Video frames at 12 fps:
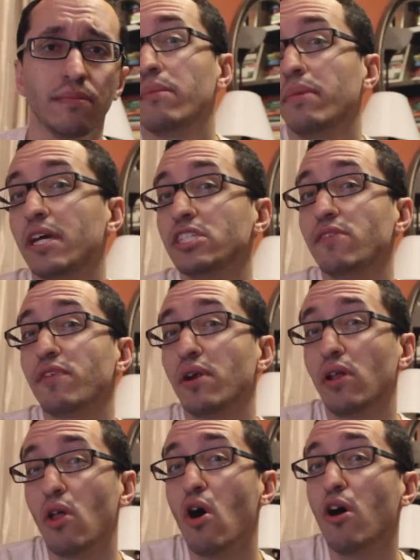because of their
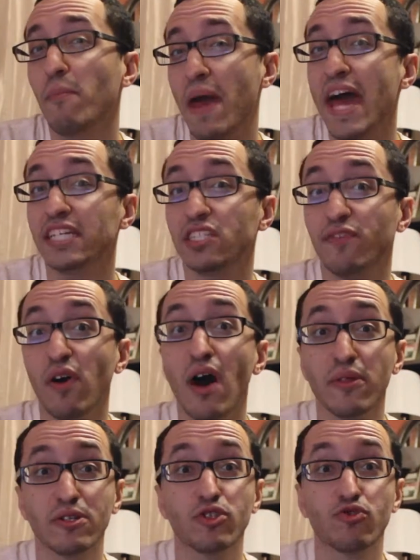long-past
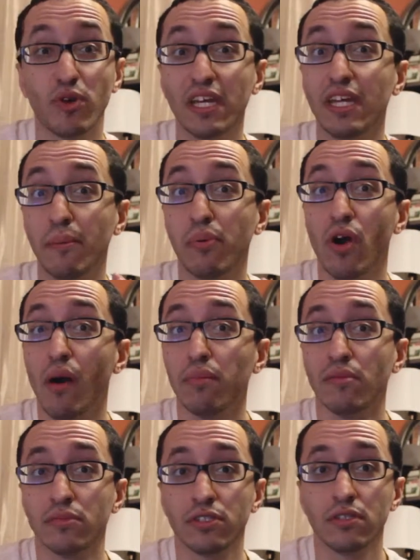father's drinking
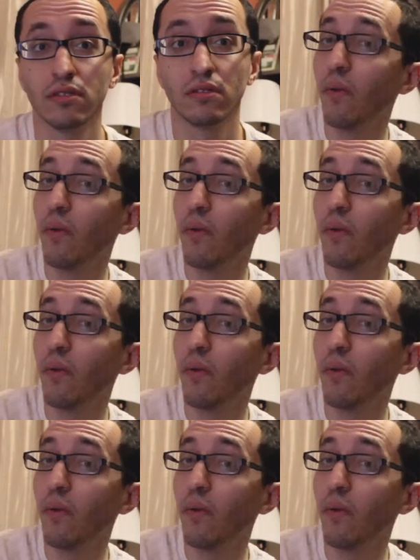problems.